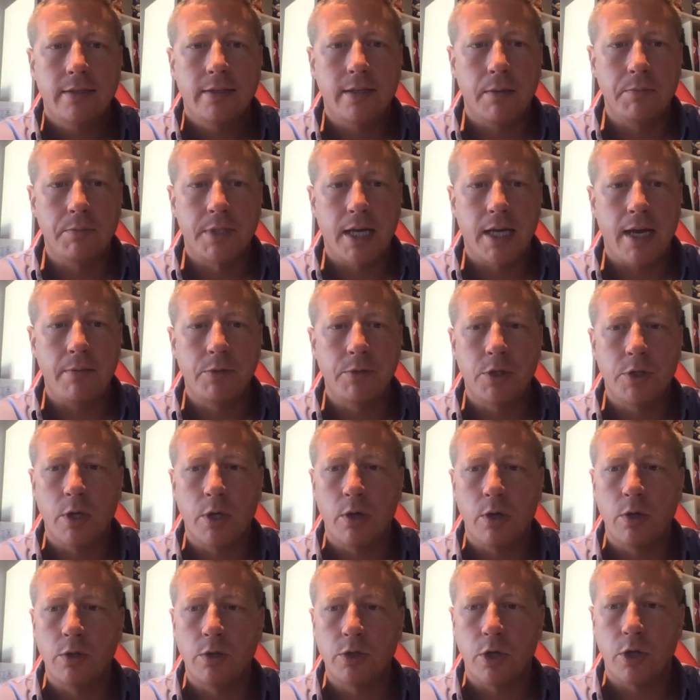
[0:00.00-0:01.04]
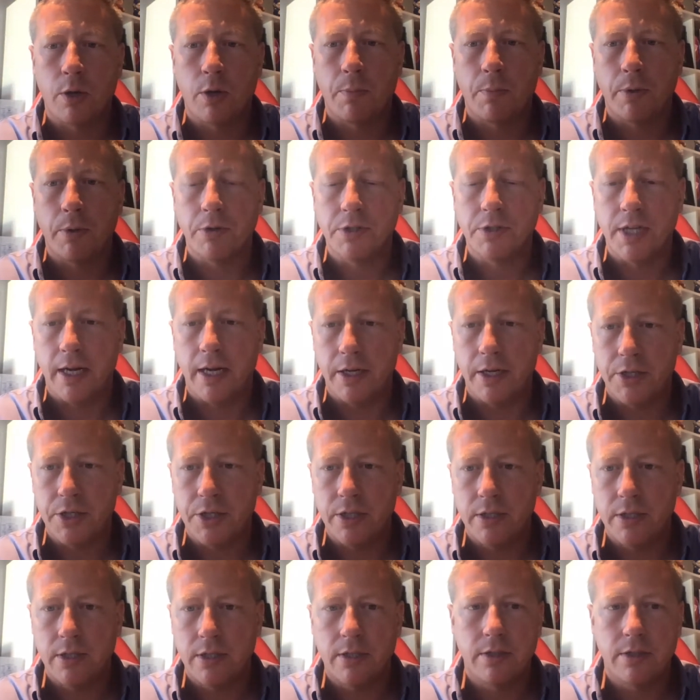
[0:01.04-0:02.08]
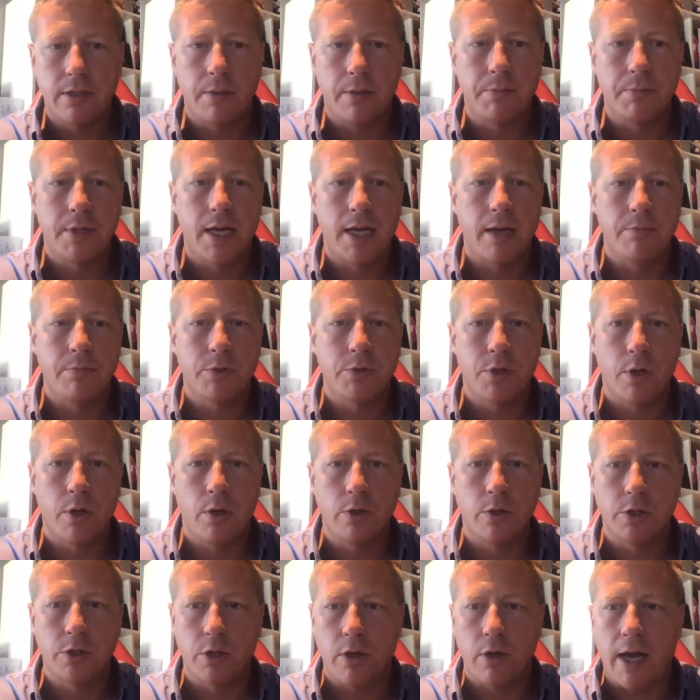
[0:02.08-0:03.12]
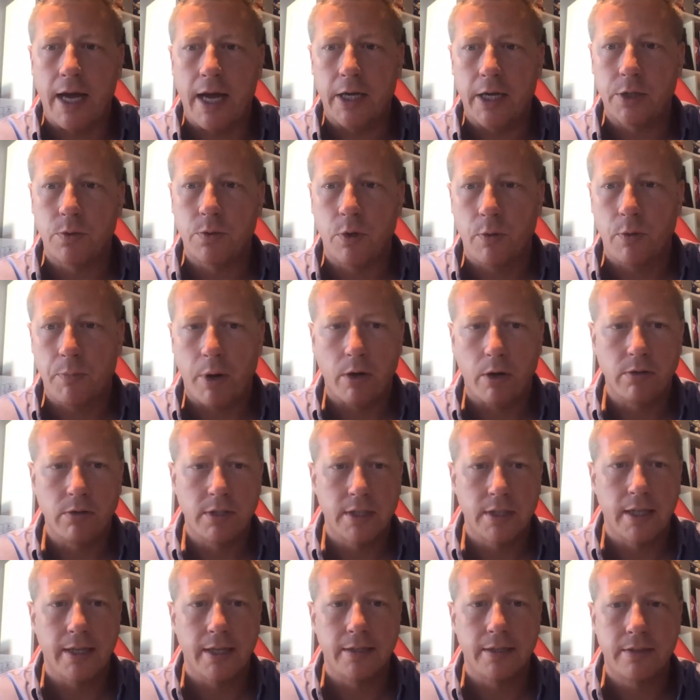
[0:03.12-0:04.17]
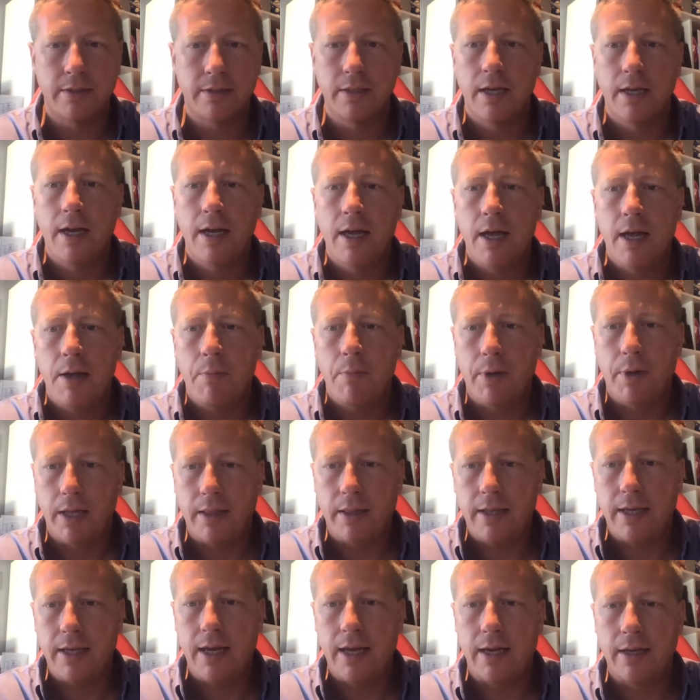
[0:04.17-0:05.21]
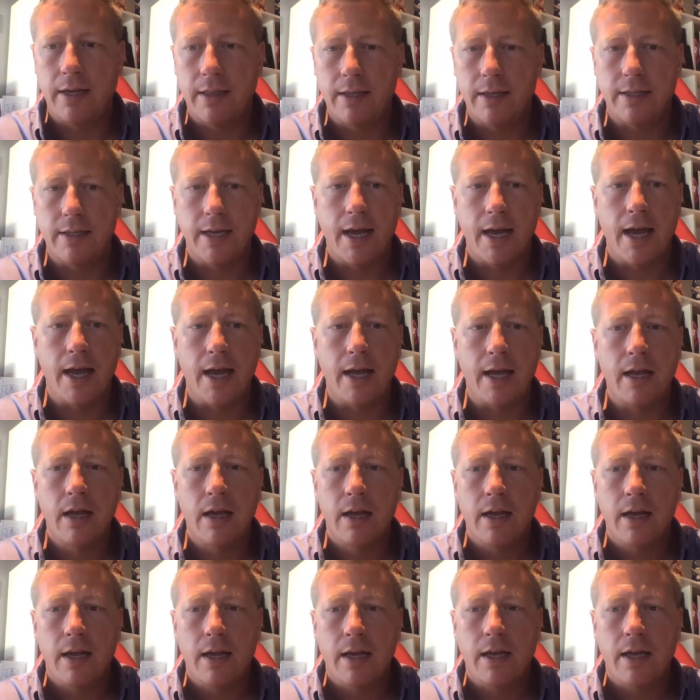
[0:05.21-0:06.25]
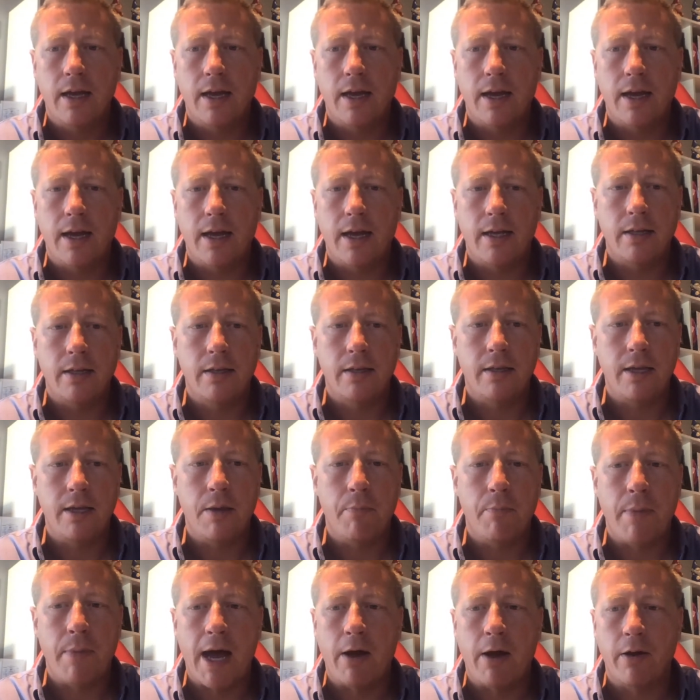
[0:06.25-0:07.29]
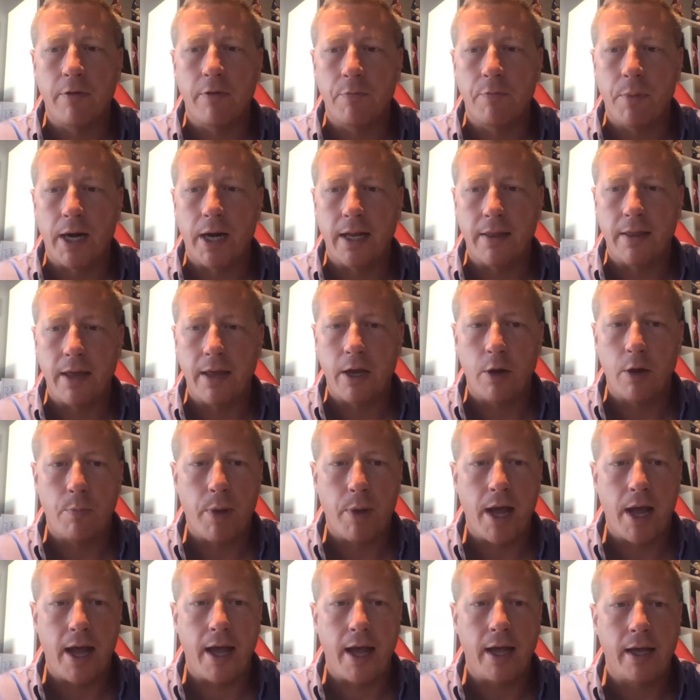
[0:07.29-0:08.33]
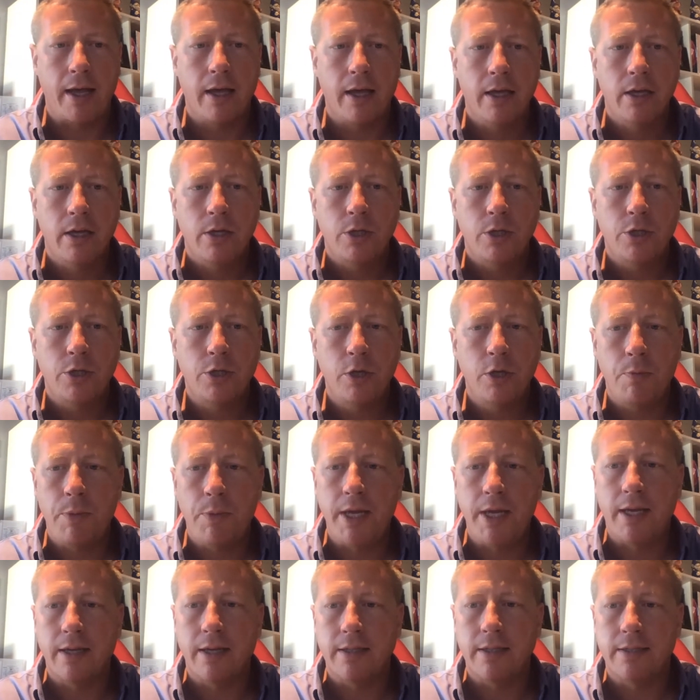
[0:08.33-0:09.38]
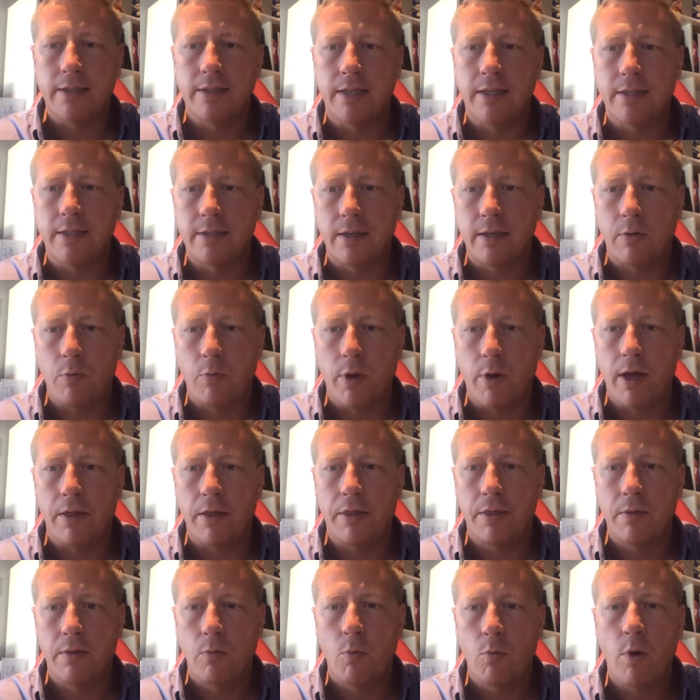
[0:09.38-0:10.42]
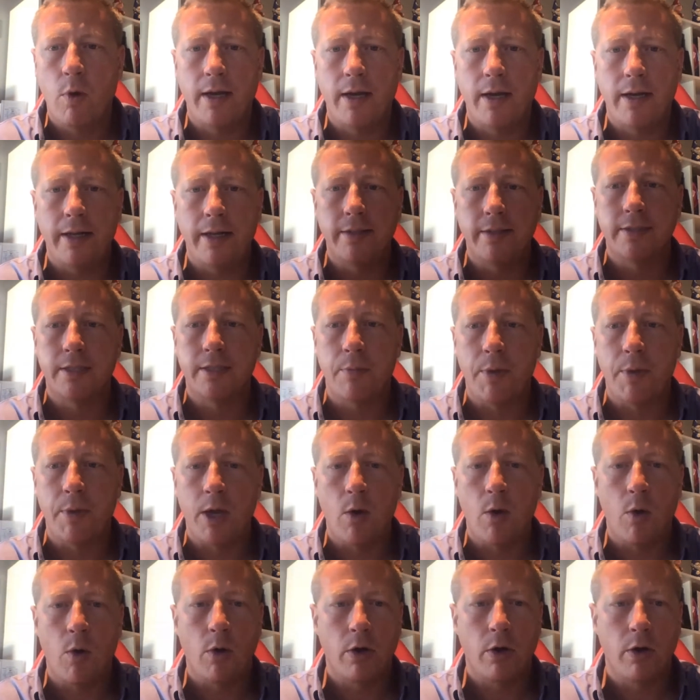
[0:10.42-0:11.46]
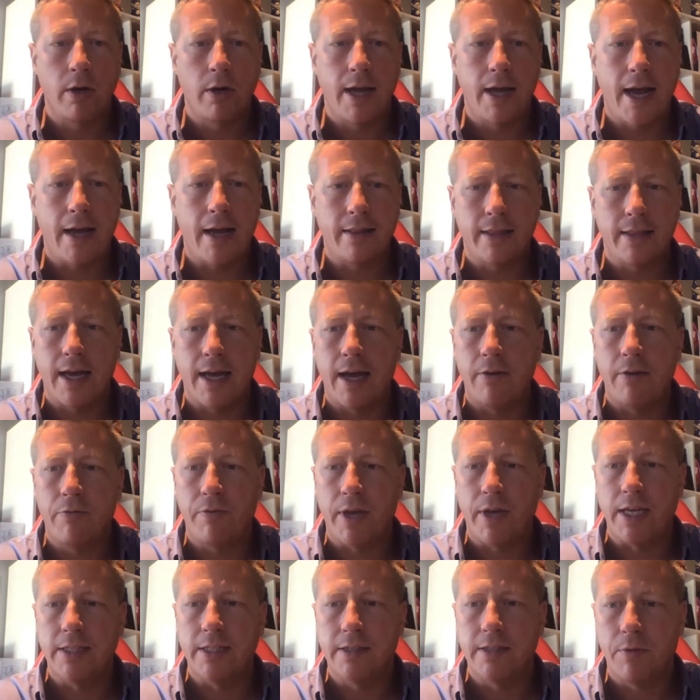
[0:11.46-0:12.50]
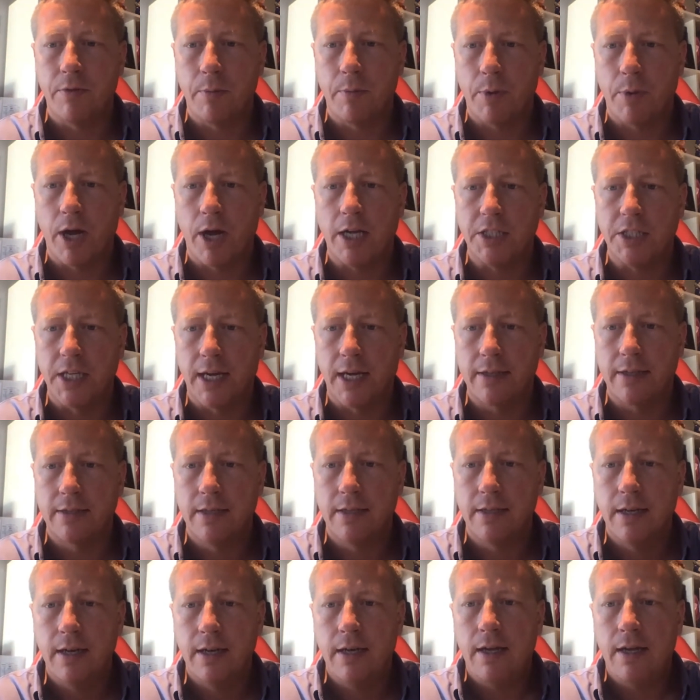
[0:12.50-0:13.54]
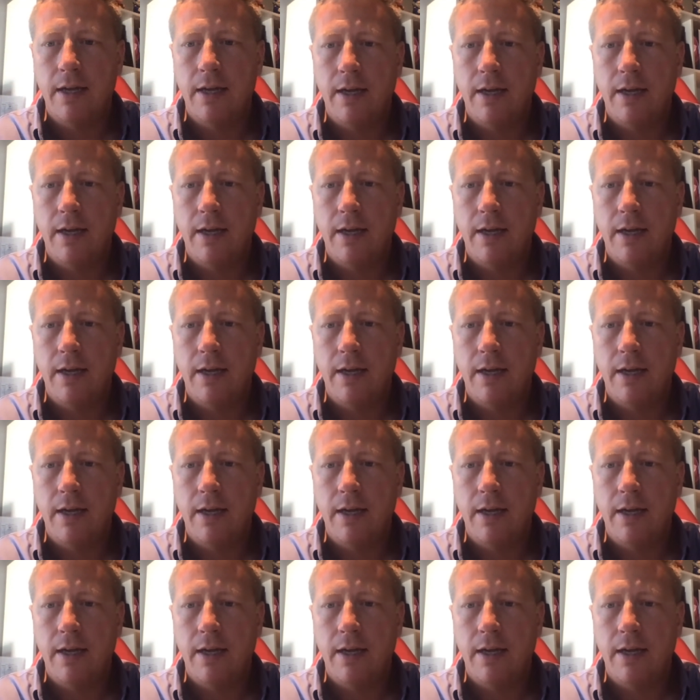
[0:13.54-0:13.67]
Sometimes those are percentages, sometimes those are actual parts lists, but at the end of the day, the amount of money that you're paying should be consistent with what needs to be ordered at that phase of the project.